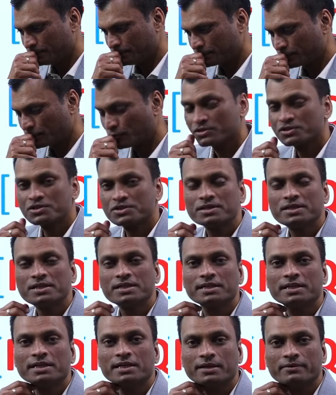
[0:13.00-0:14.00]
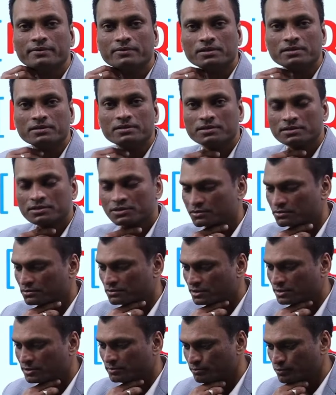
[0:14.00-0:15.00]
constant endeavor to
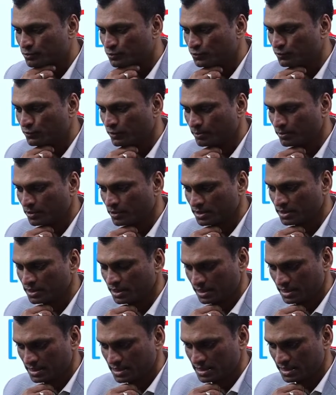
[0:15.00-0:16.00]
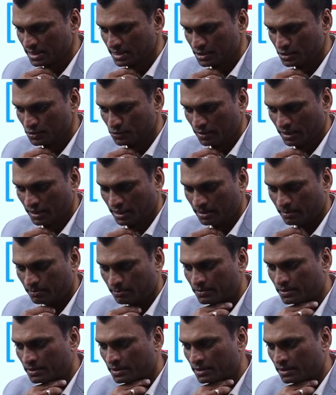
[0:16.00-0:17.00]
improve upon things and to help
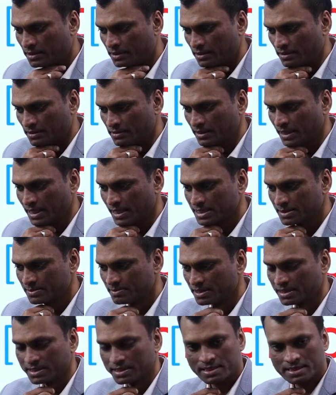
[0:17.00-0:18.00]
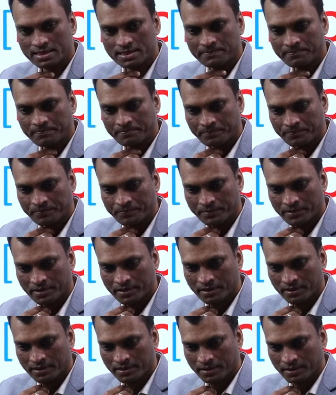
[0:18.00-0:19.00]
the aspirants.
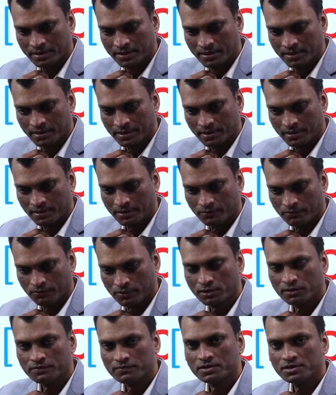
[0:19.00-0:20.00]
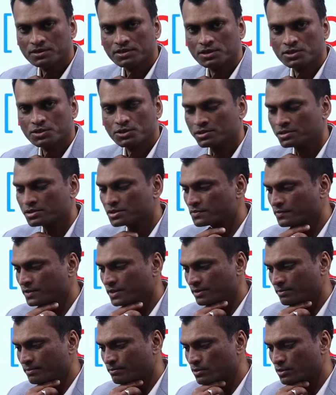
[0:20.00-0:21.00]
One of the gestures we
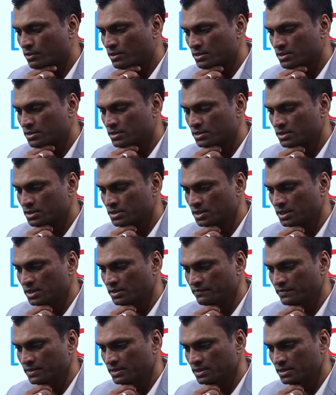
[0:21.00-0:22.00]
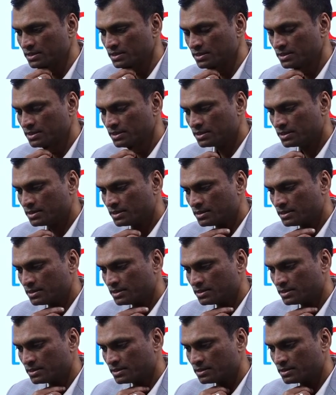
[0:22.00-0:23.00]
have brought today with
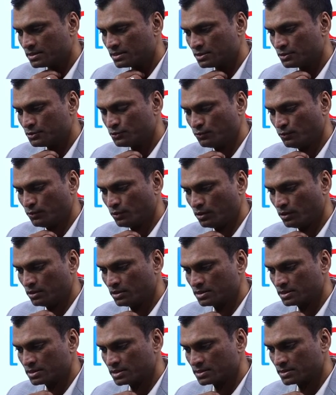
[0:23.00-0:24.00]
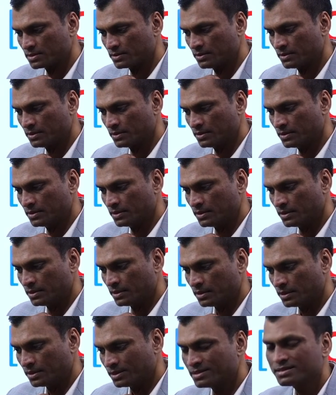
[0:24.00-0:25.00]
you all is
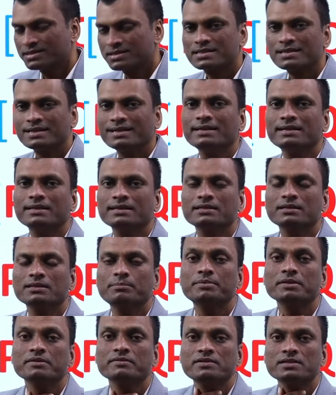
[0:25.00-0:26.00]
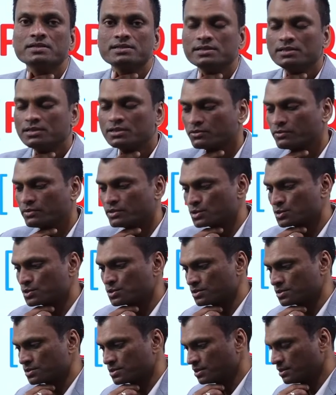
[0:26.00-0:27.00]
understanding the previous year
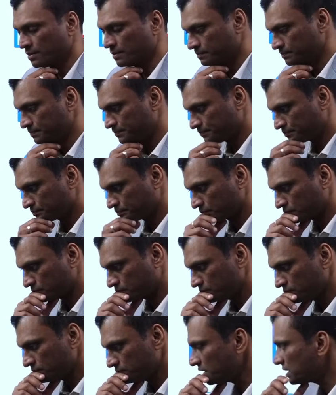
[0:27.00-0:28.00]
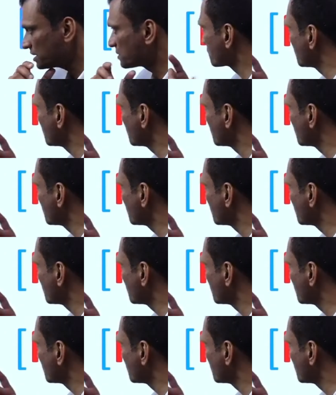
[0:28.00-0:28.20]
questions, you know. So